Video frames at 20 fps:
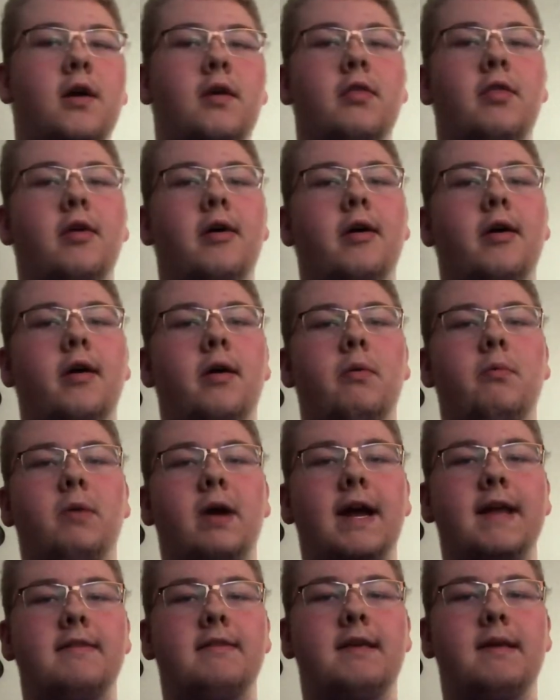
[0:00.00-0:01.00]
the
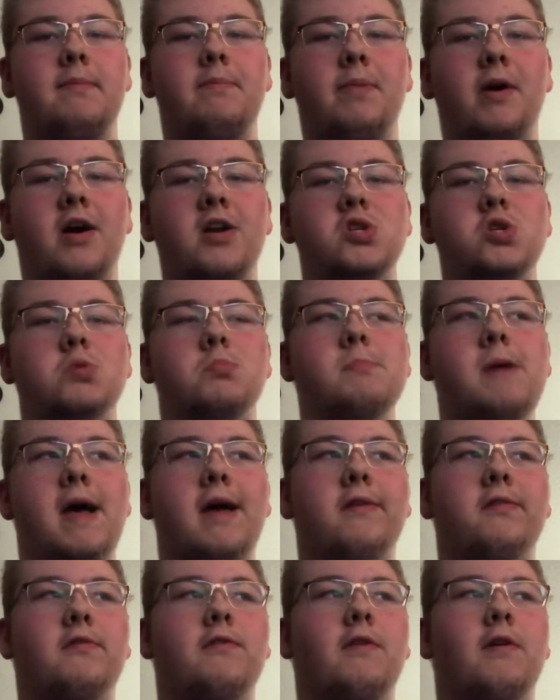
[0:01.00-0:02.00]
YT
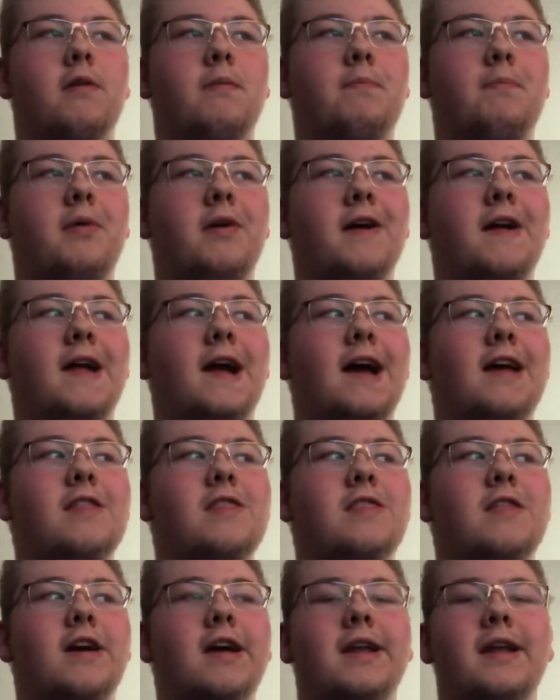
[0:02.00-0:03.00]
Punchmaster, but I
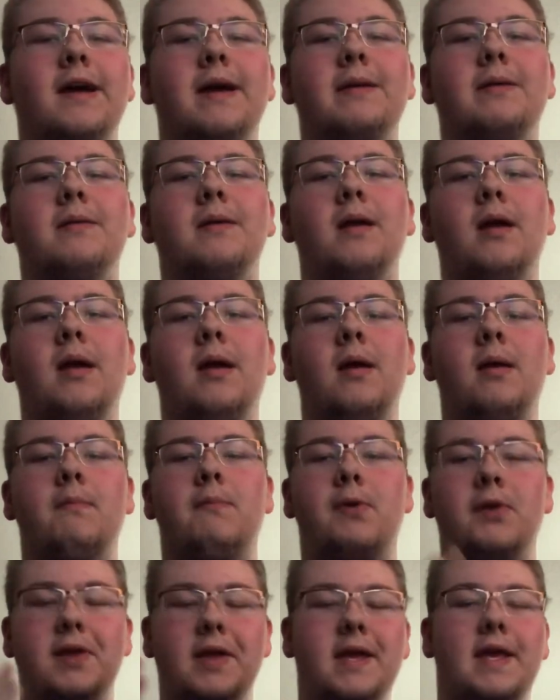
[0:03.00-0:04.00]
thought I'd
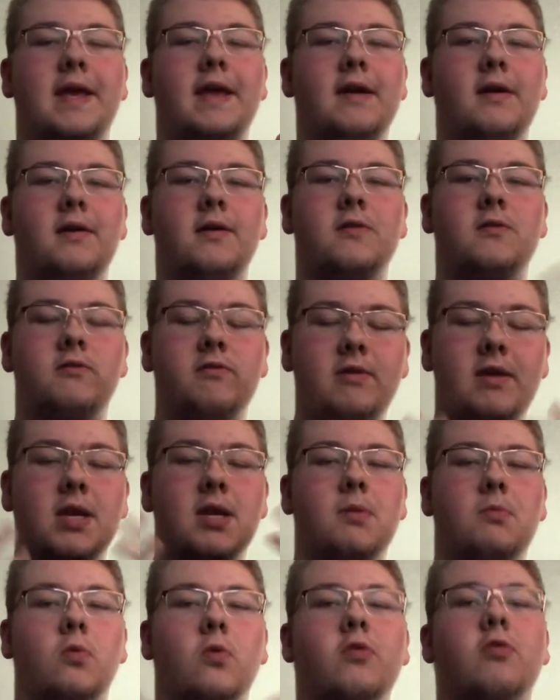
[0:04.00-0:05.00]
put it here to get
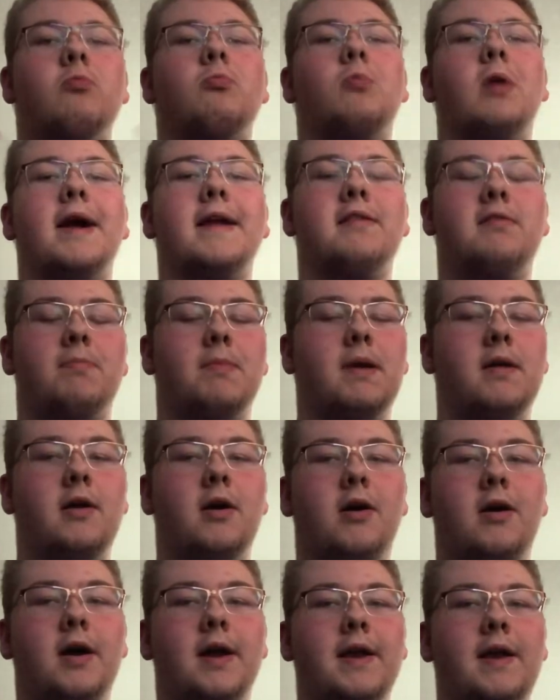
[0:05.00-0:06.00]
a more widespread
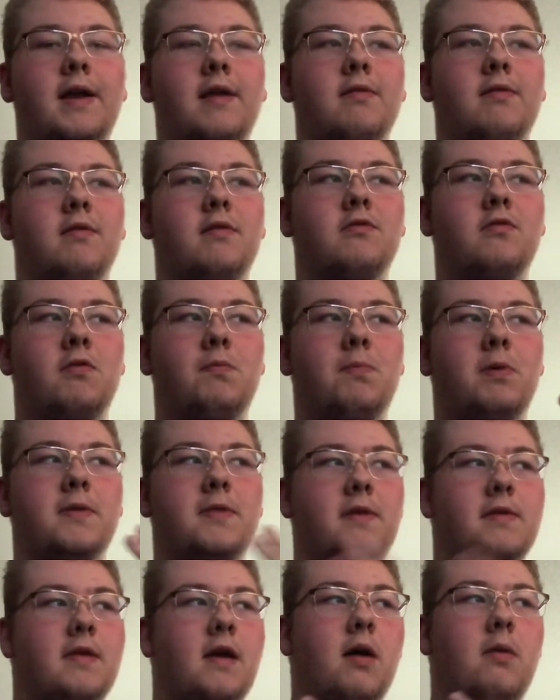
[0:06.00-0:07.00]
audience and just put
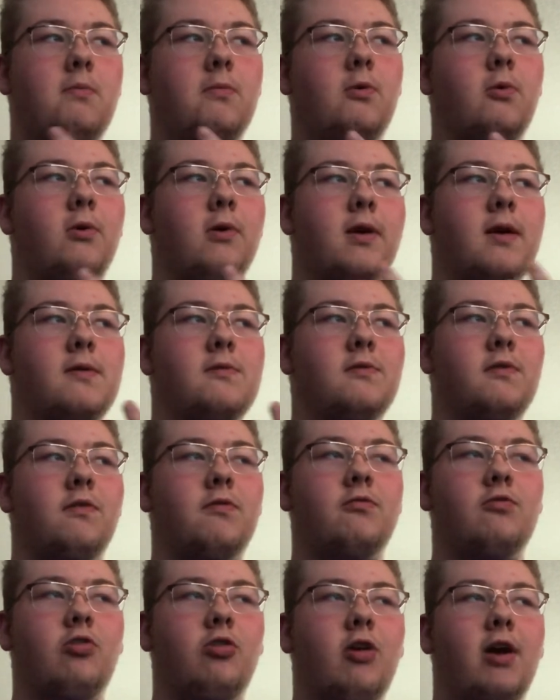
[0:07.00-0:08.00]
this out more and
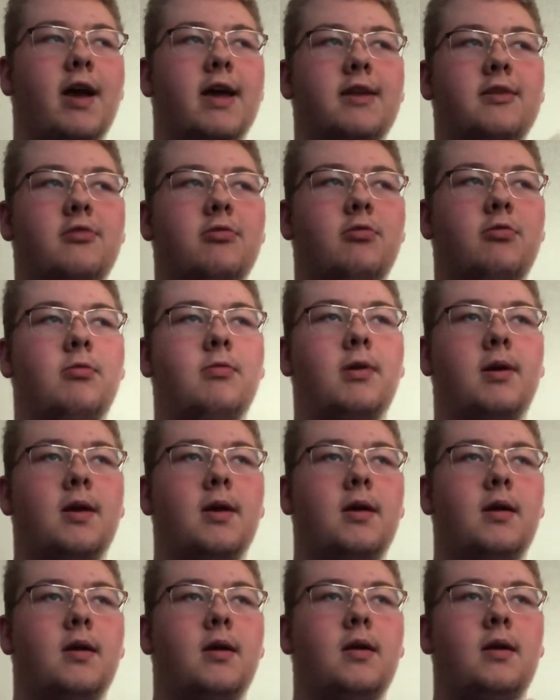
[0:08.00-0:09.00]
just try to
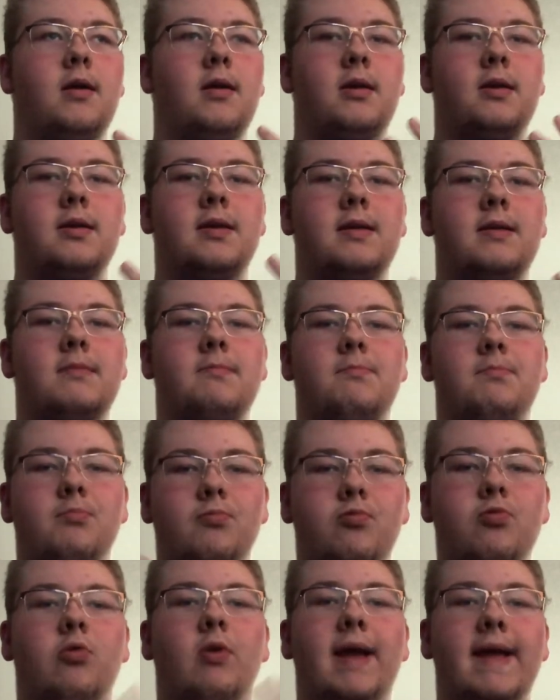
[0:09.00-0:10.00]

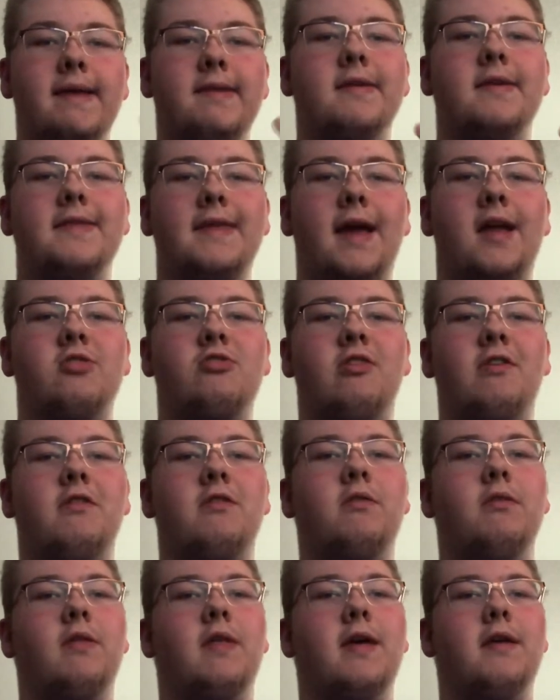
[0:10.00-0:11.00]
raise attention
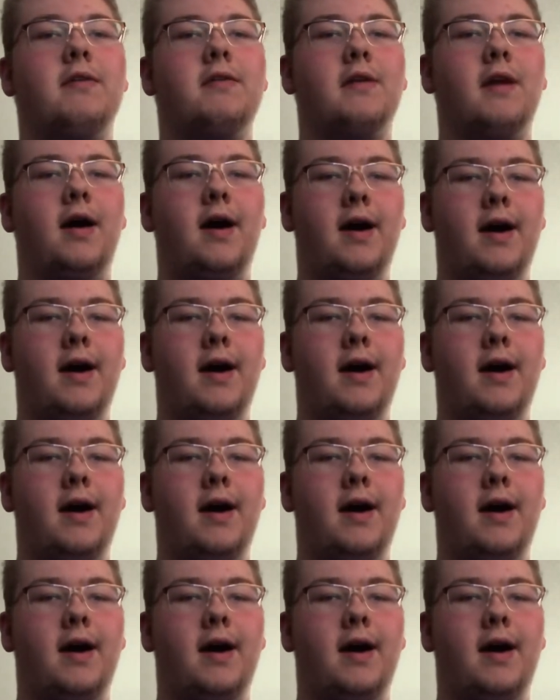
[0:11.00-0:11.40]
to this.